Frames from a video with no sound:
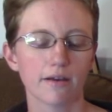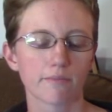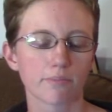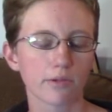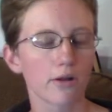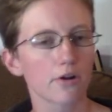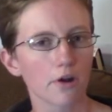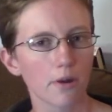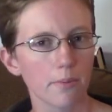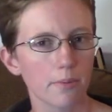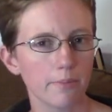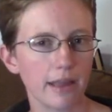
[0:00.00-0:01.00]

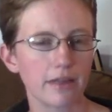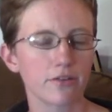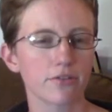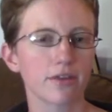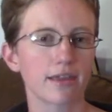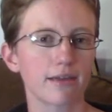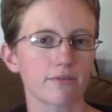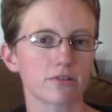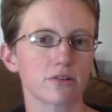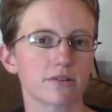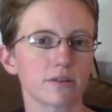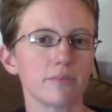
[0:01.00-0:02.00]
blurb made you think it was
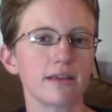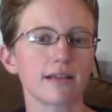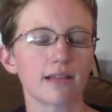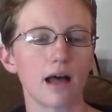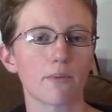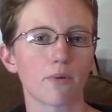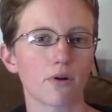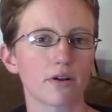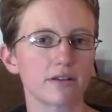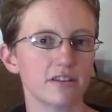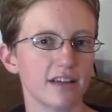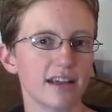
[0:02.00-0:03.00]
gonna be a lot more
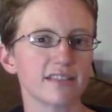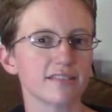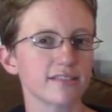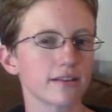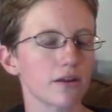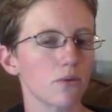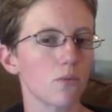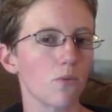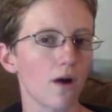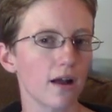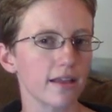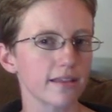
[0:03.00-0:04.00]
intense than it
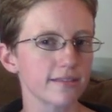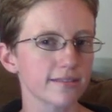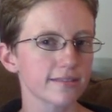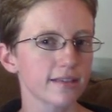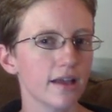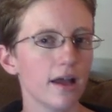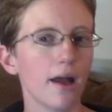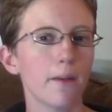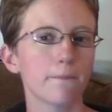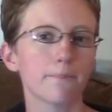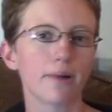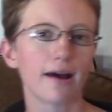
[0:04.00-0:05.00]
was.
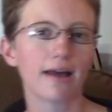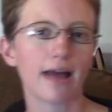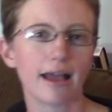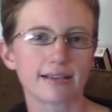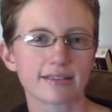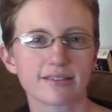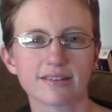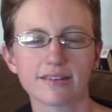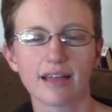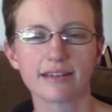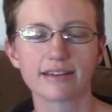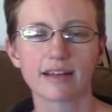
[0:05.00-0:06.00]
But I still
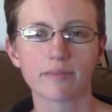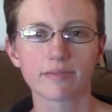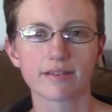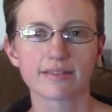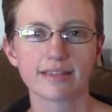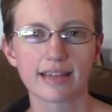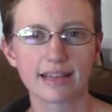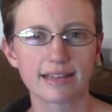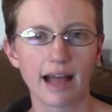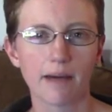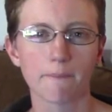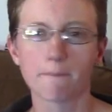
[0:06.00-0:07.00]
ended up listening and
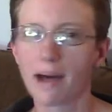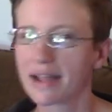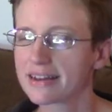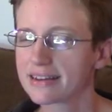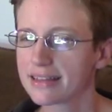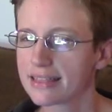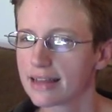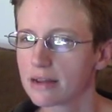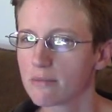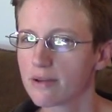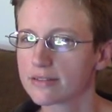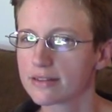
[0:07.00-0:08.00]
not minding that it
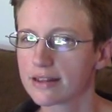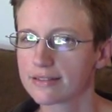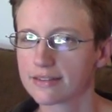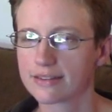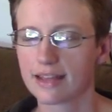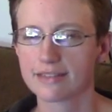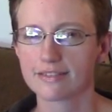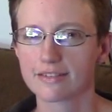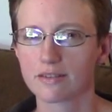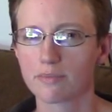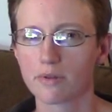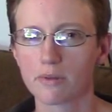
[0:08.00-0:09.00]
wasn't as intense as
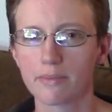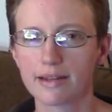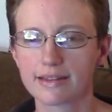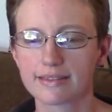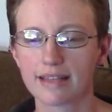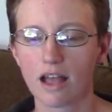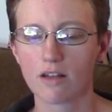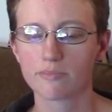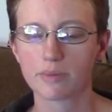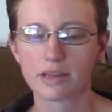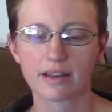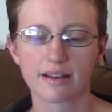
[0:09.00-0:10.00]
the blurb made it sound,
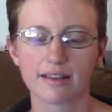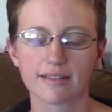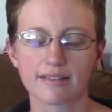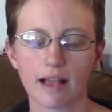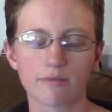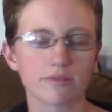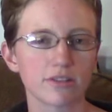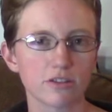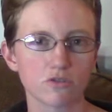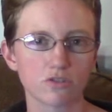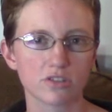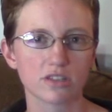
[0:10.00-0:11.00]
because I was
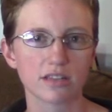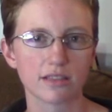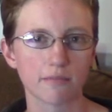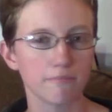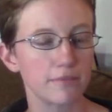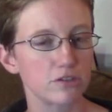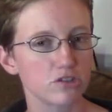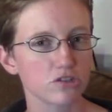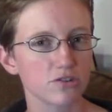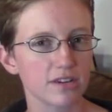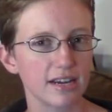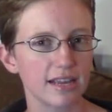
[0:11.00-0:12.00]
interested in the
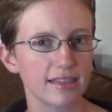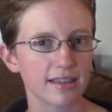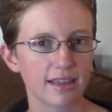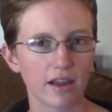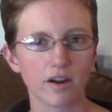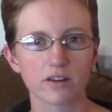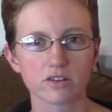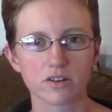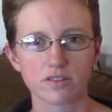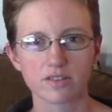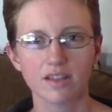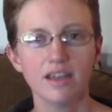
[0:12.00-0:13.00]
mystery and the characters.